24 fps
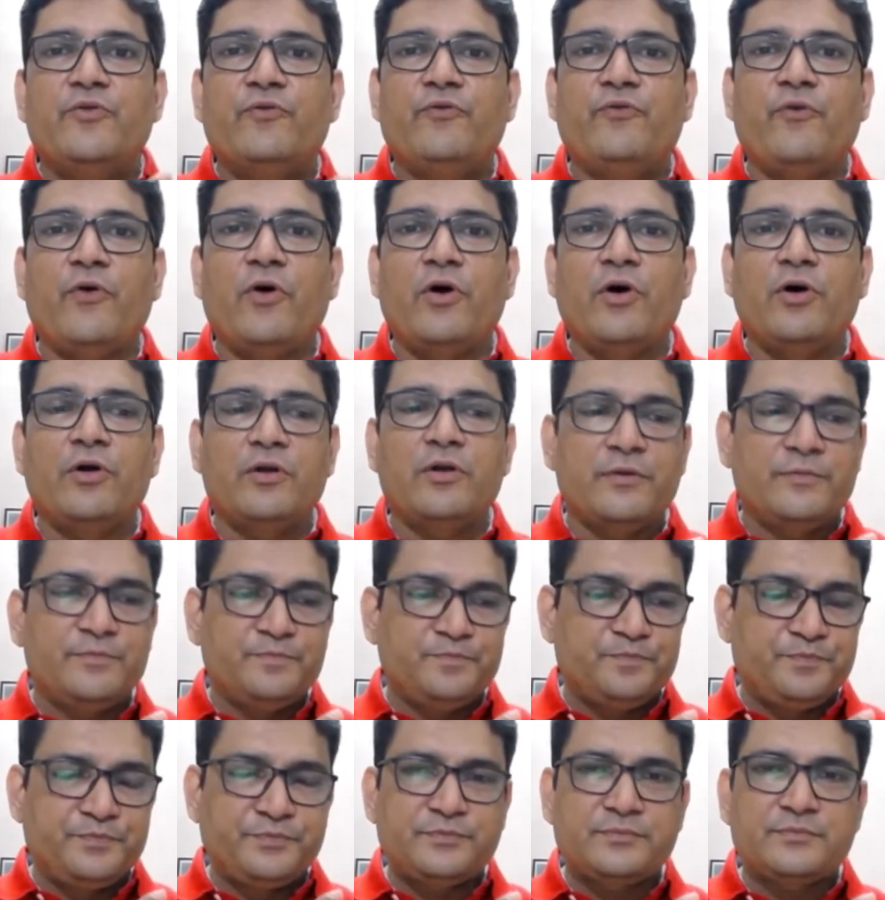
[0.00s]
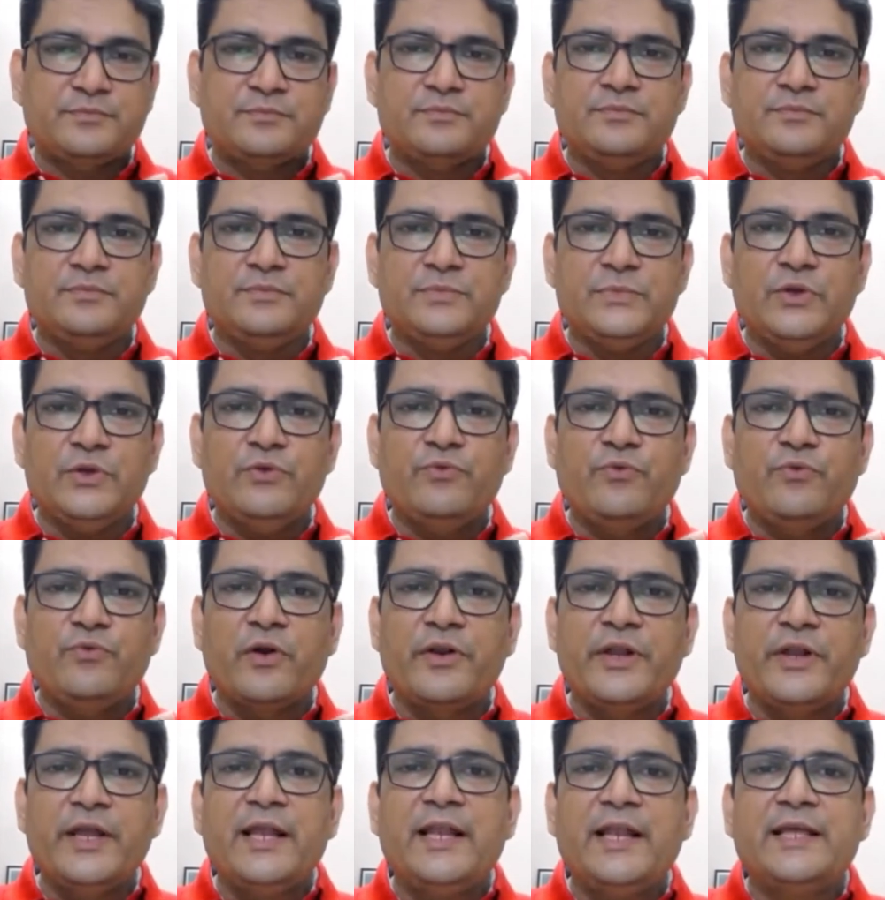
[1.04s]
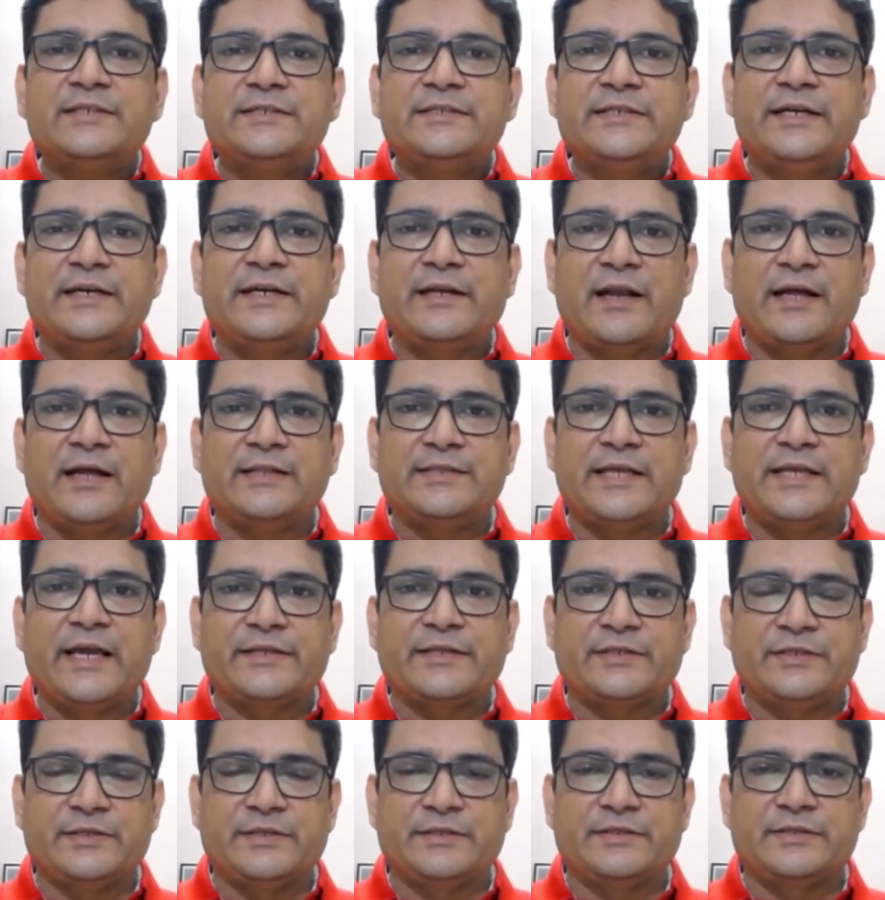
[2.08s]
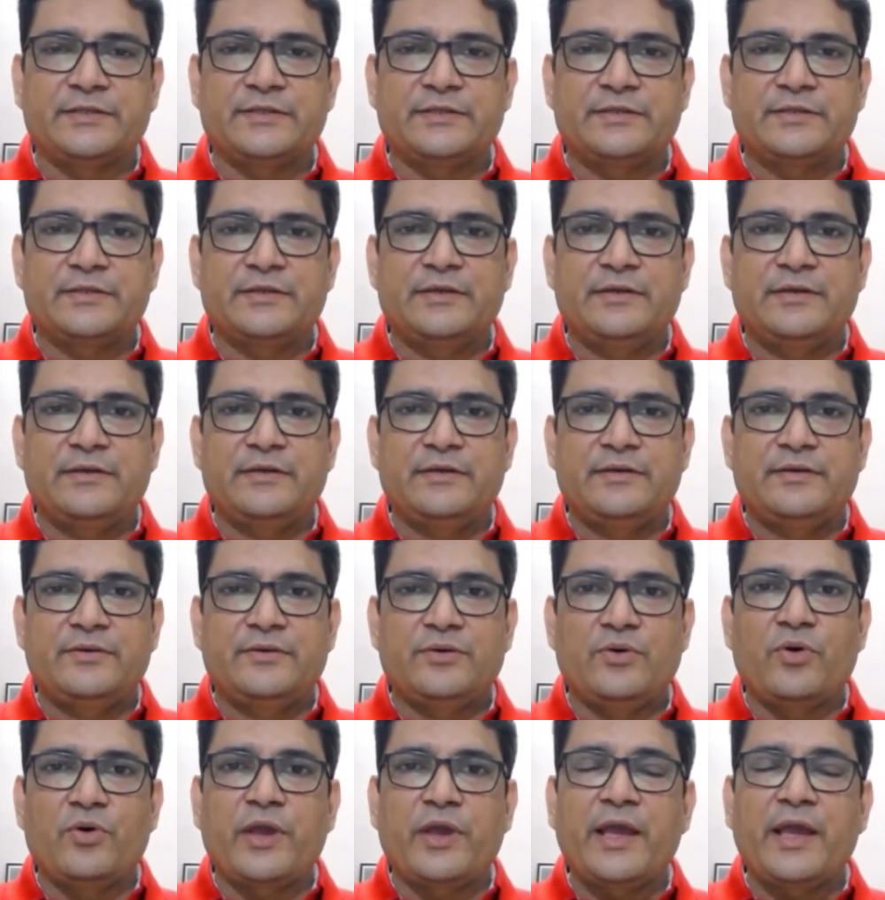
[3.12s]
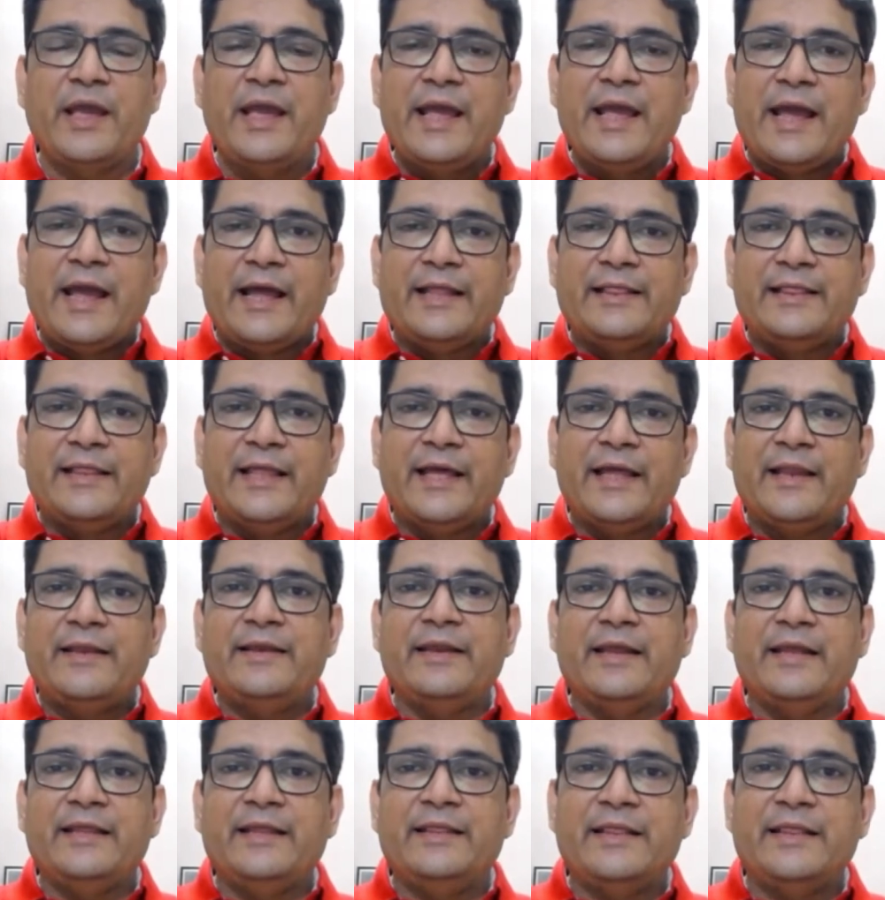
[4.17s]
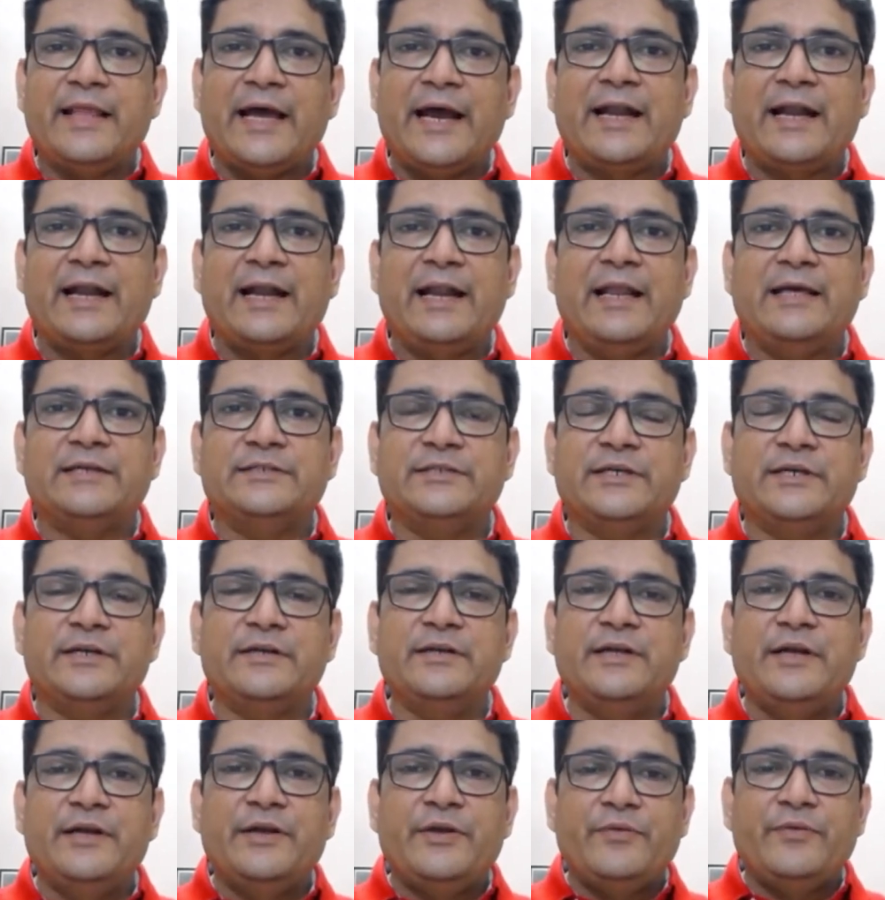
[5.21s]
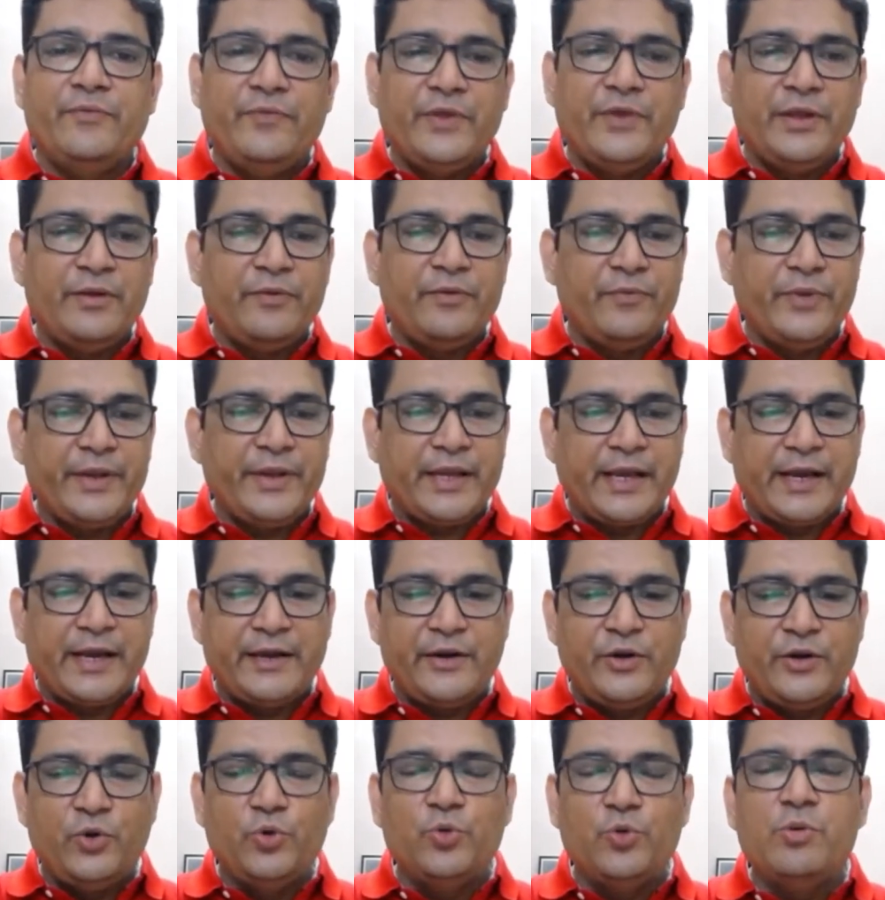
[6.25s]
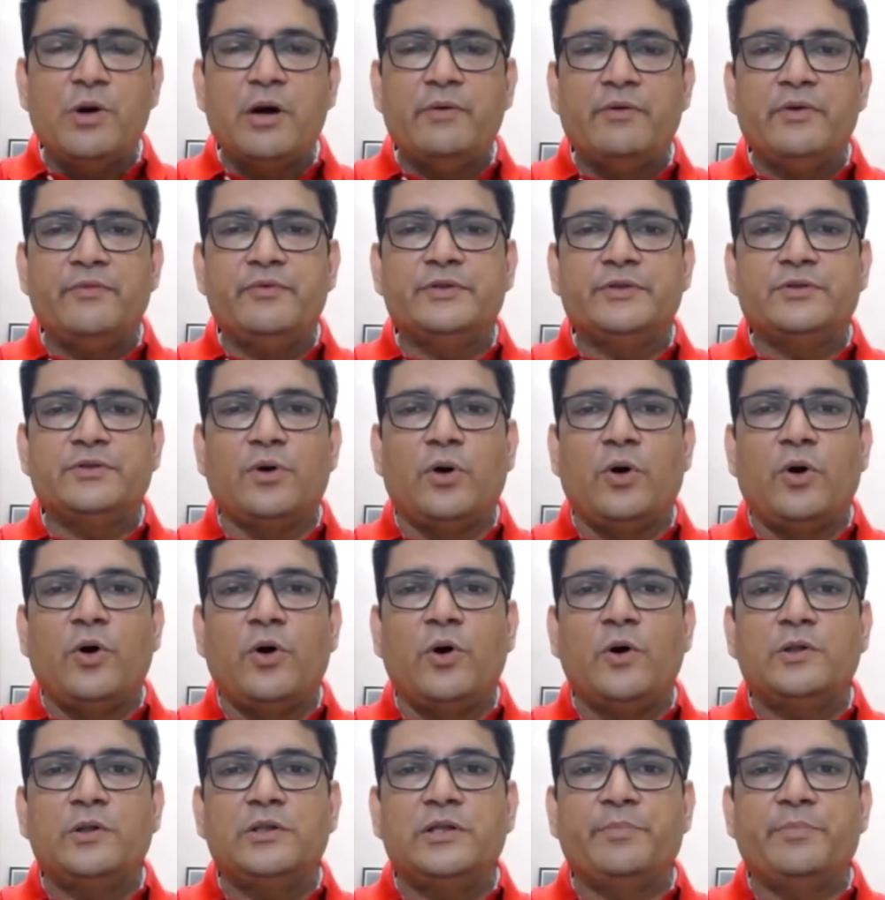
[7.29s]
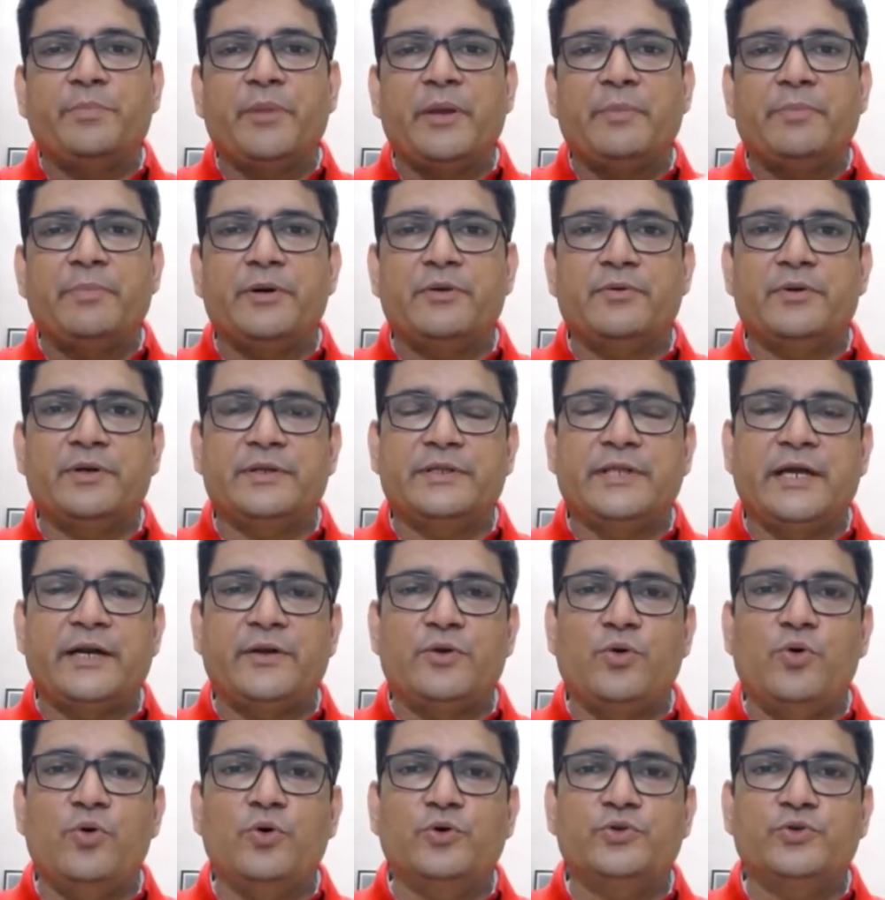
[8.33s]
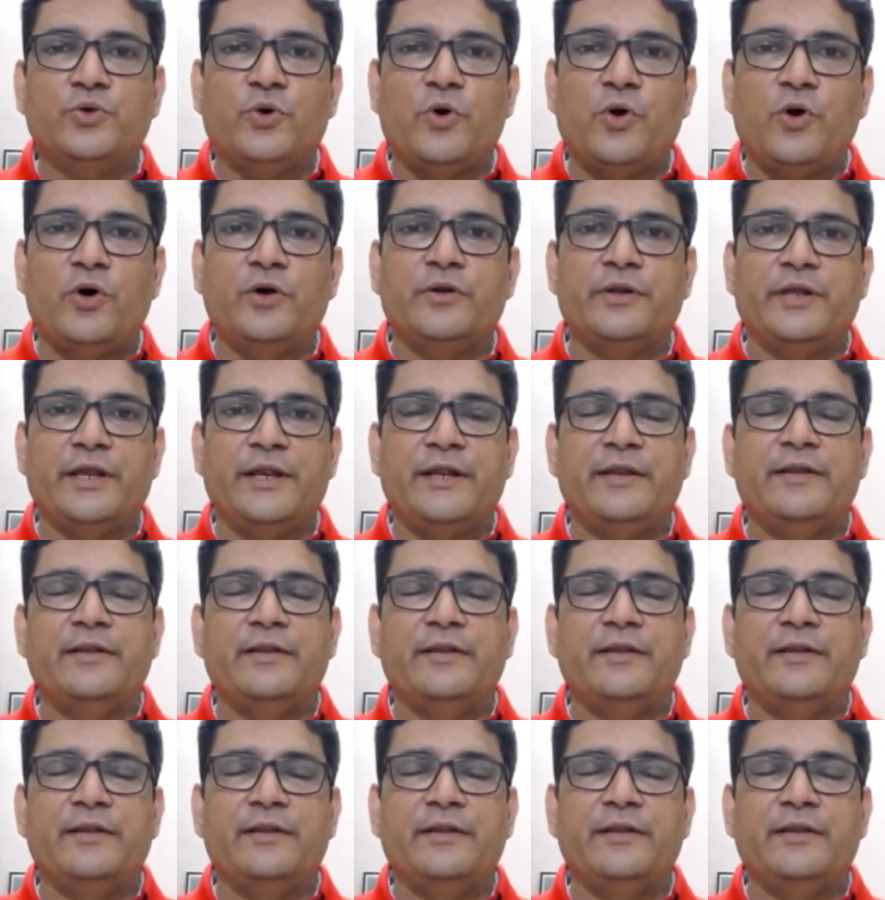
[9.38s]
for real estate transactions. Okay, and then in that ledger, we can do away with all the paperwork that goes on